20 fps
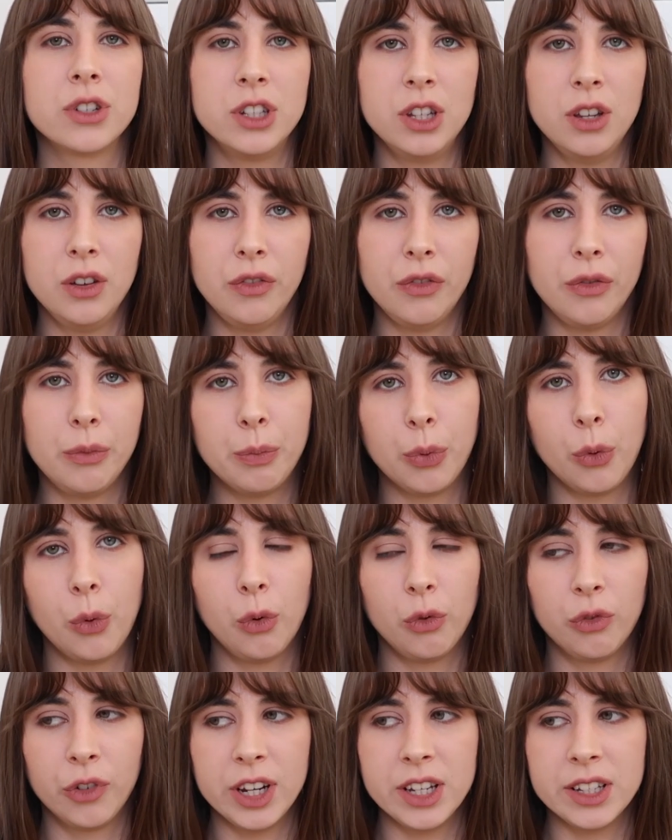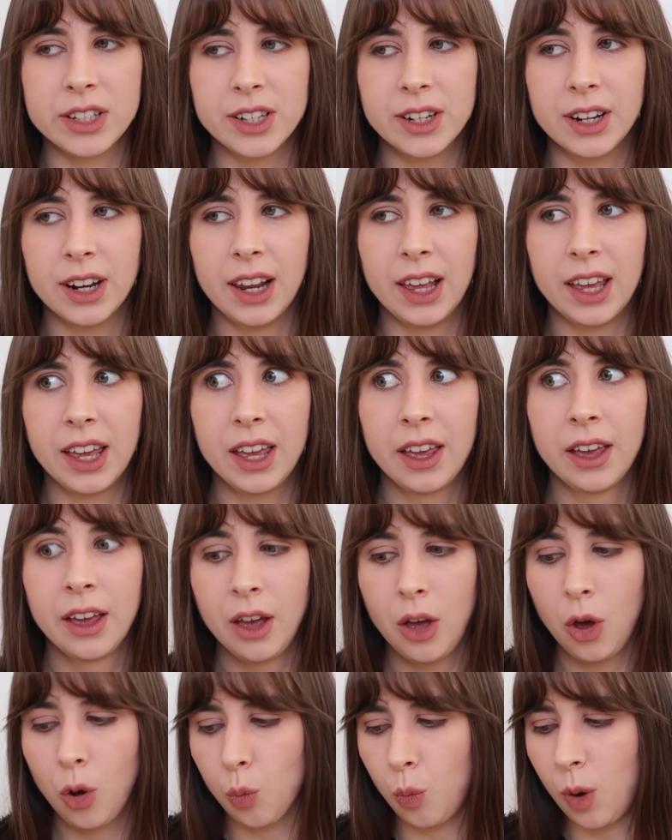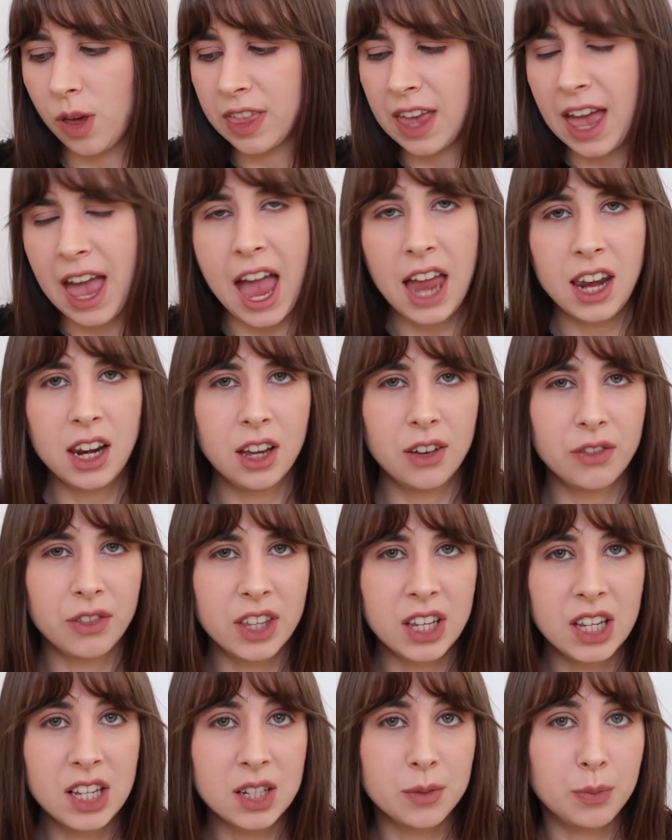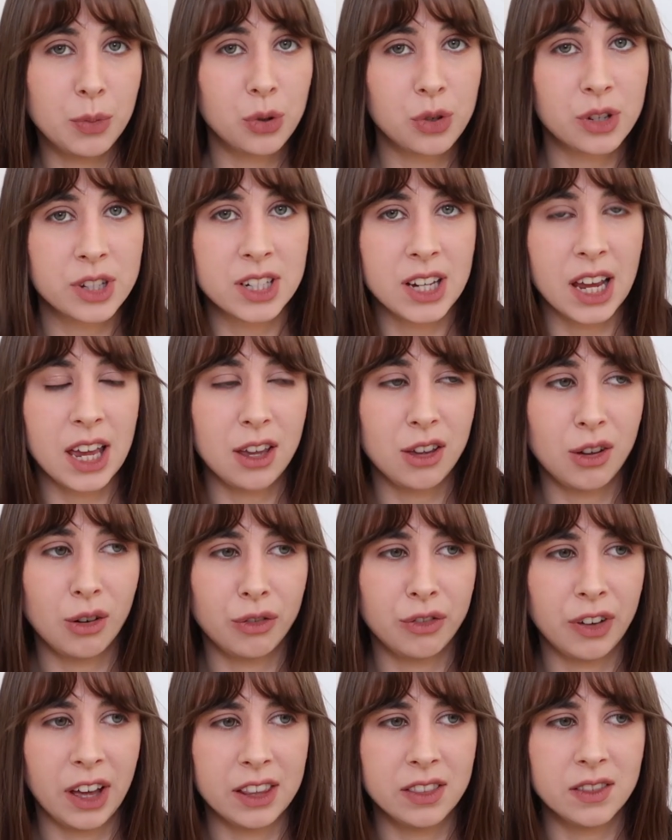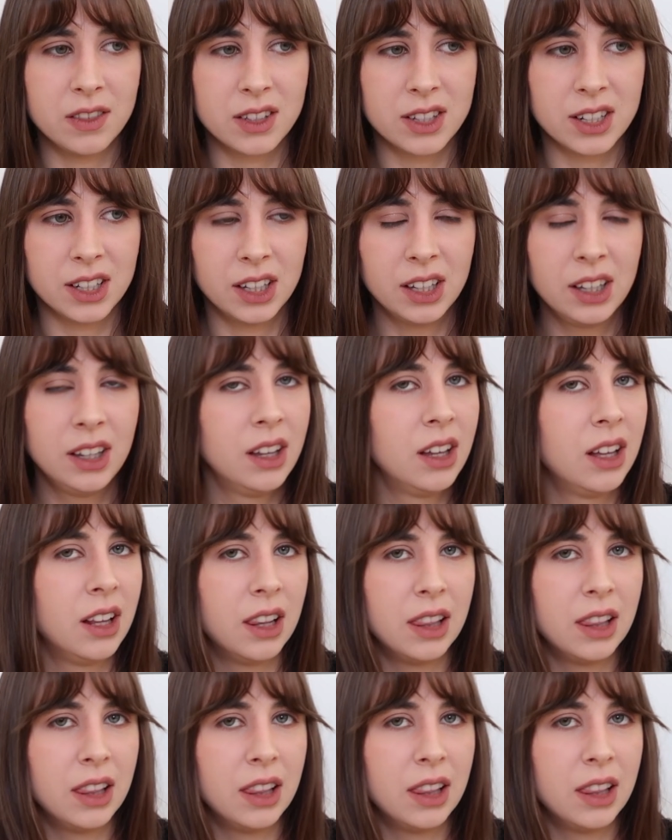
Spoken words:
you've bought recently. Whether any of these books take your fancy.